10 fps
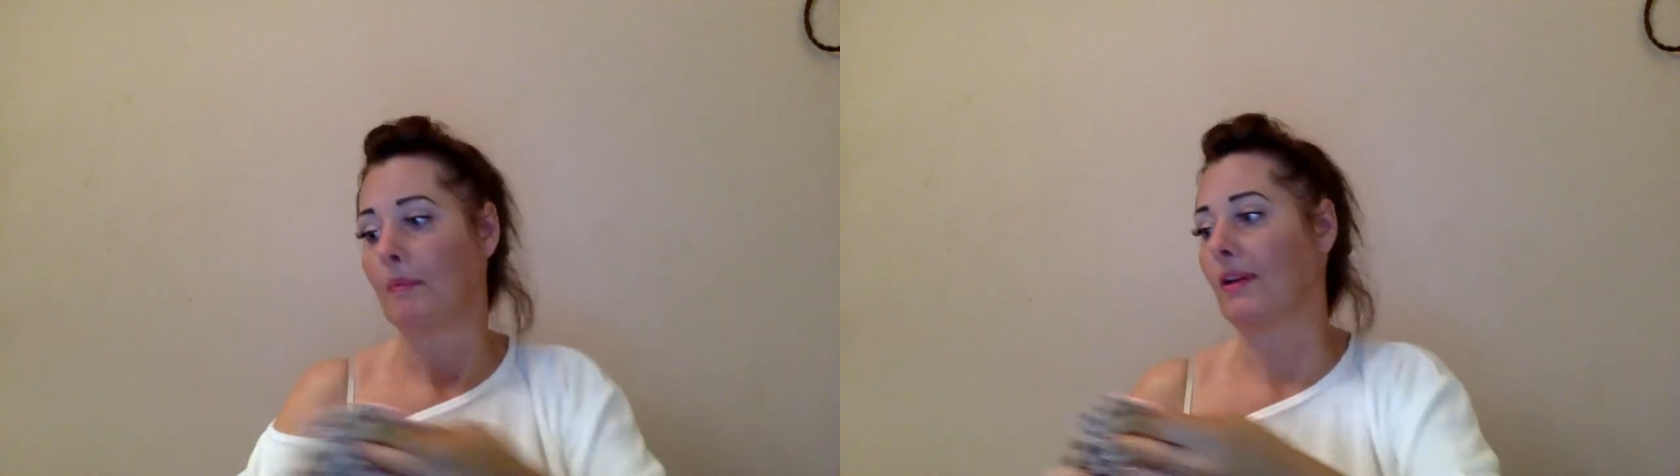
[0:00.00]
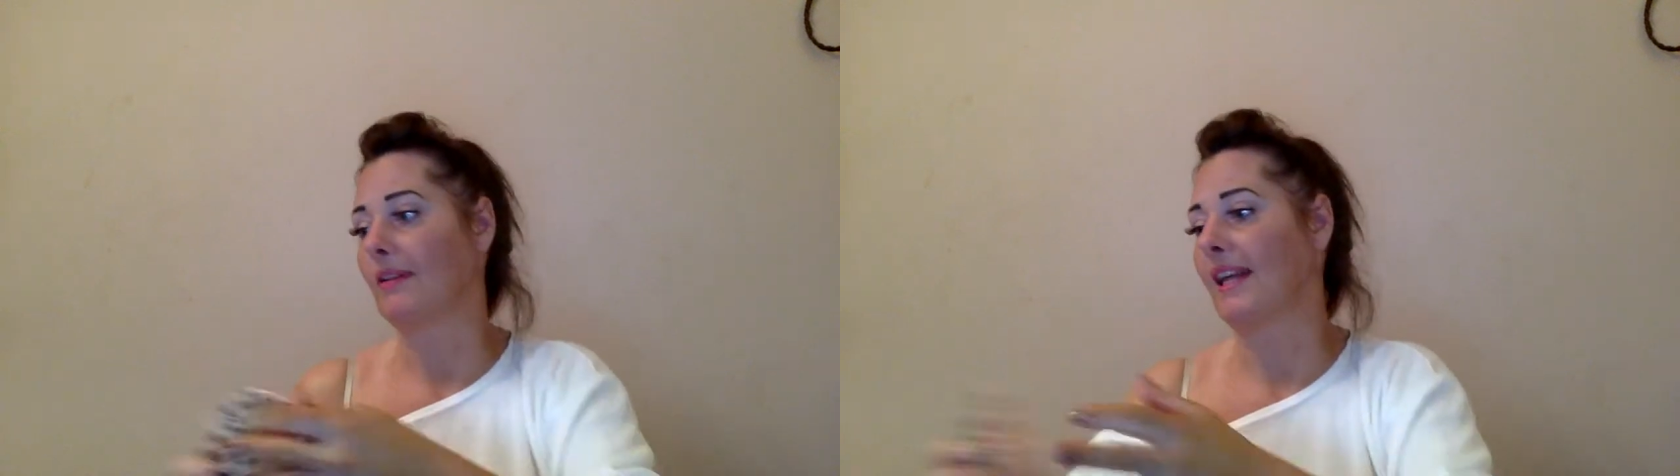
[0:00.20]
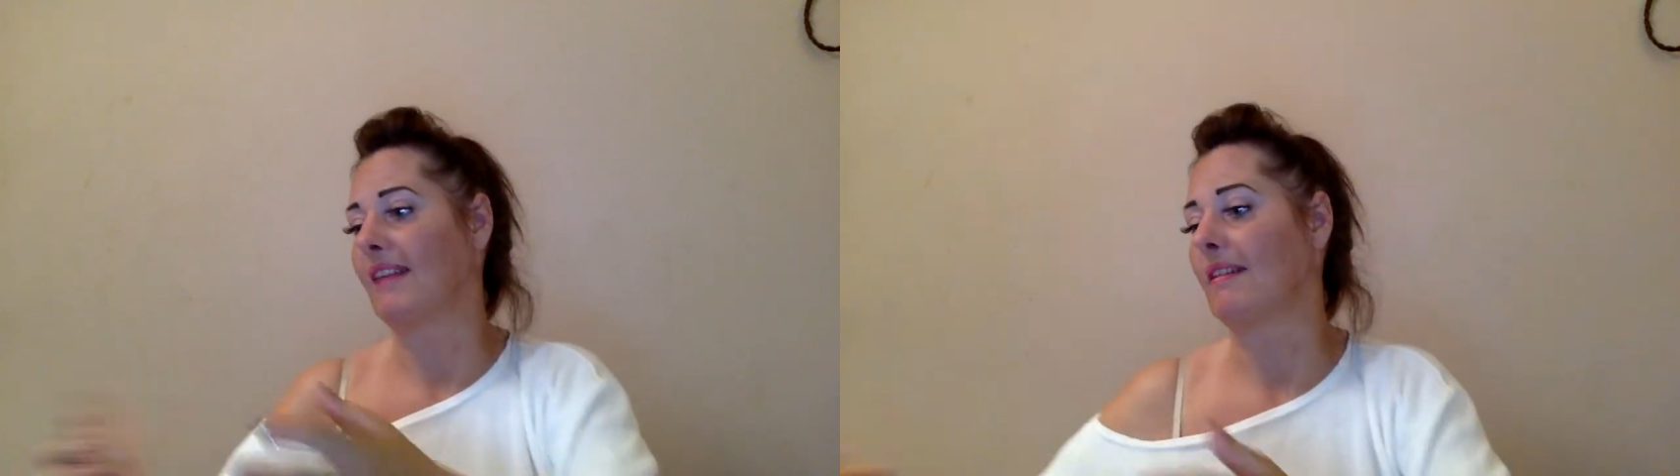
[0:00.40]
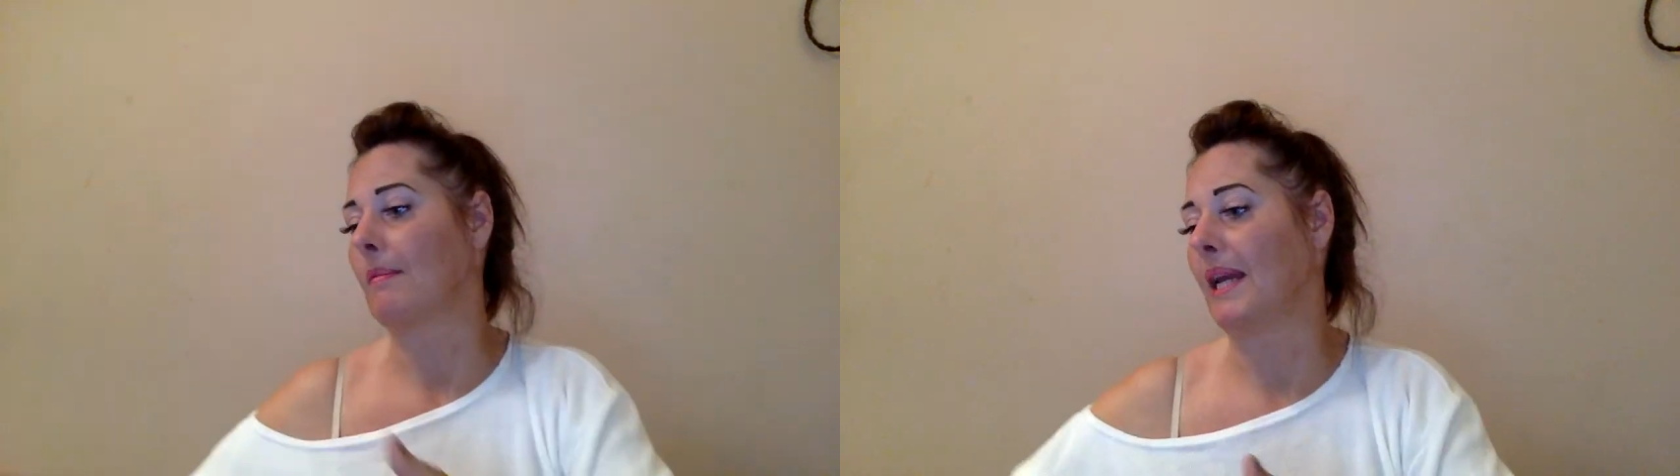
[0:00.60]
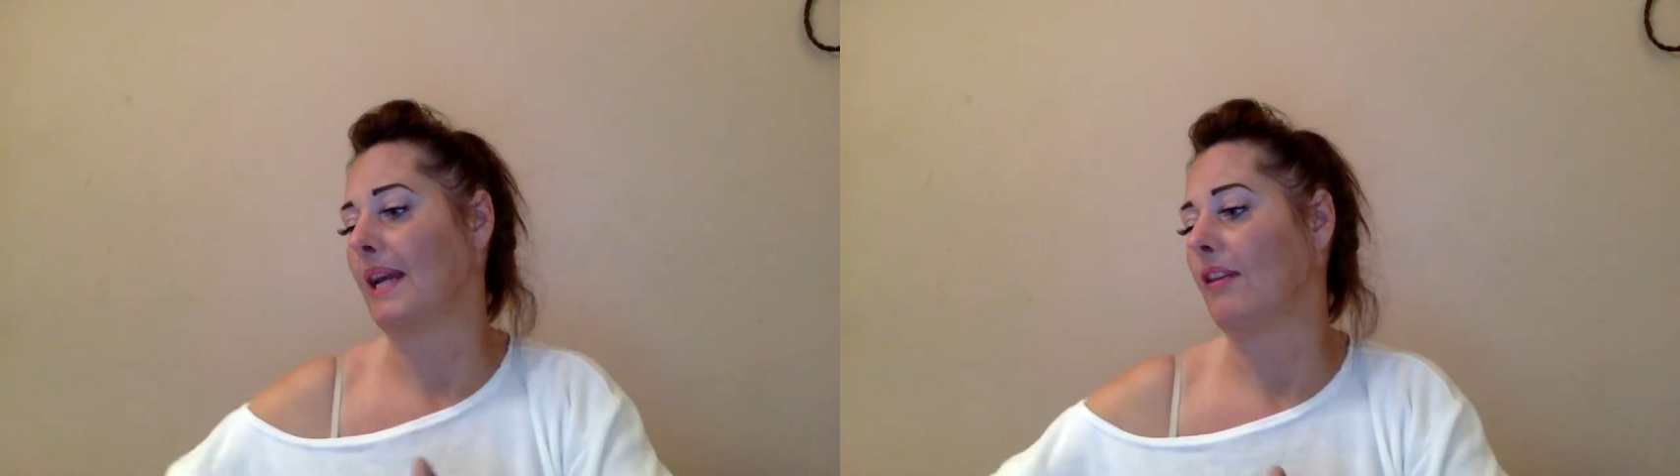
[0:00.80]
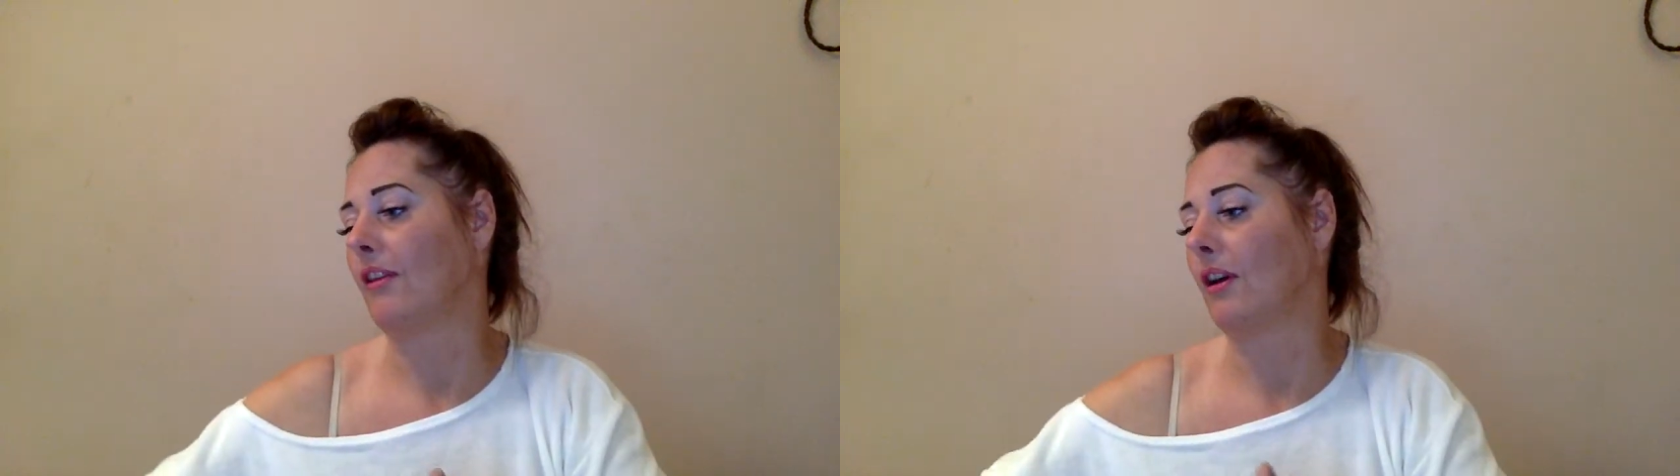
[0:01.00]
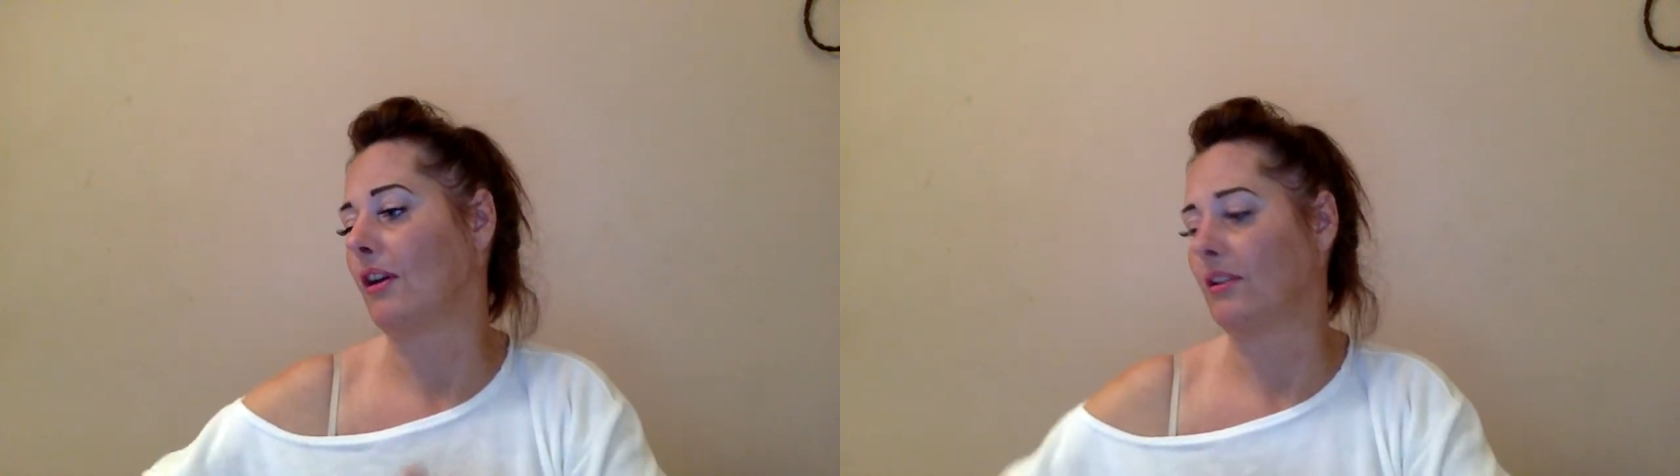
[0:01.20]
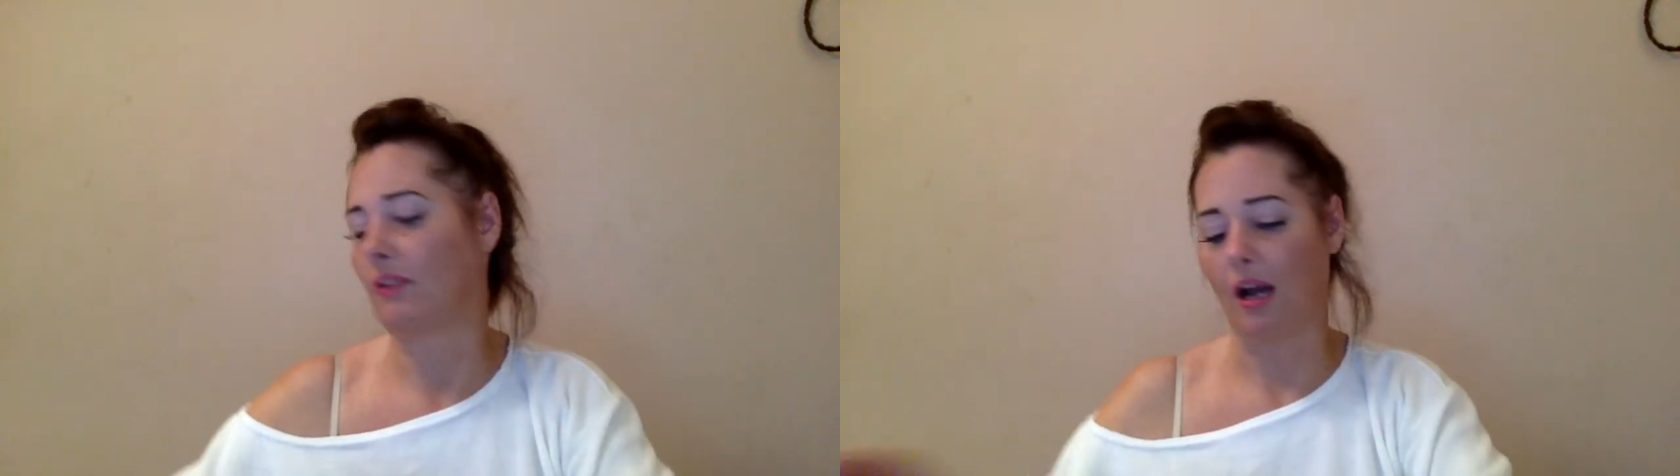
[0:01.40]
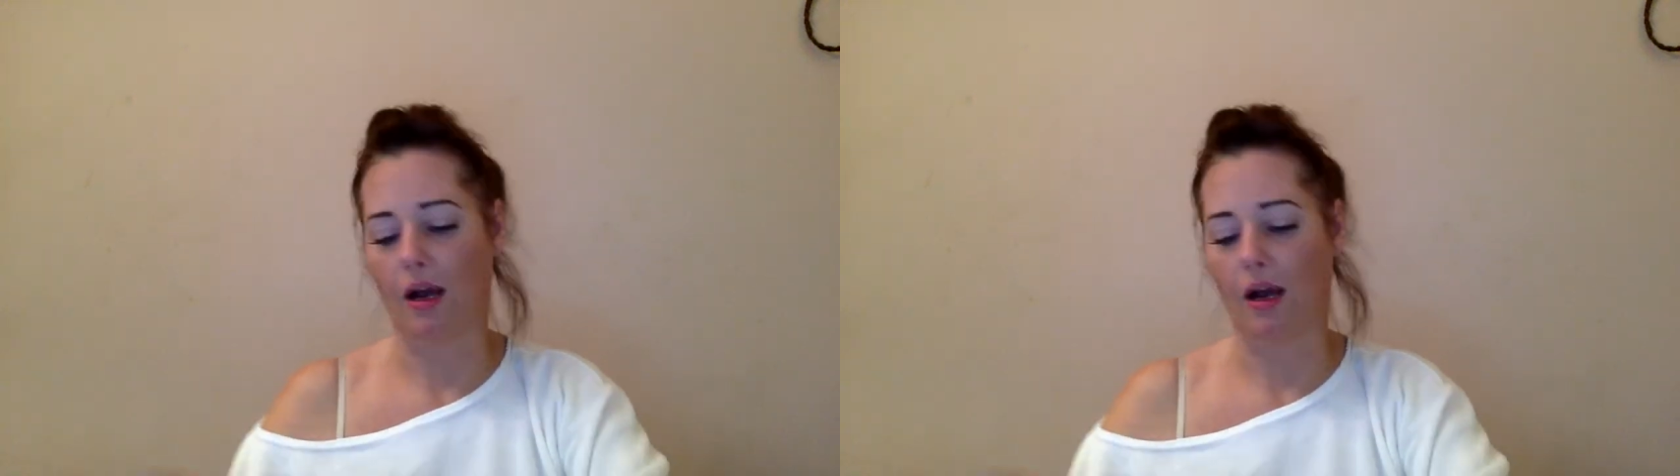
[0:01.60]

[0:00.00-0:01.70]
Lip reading: Because that's the bit that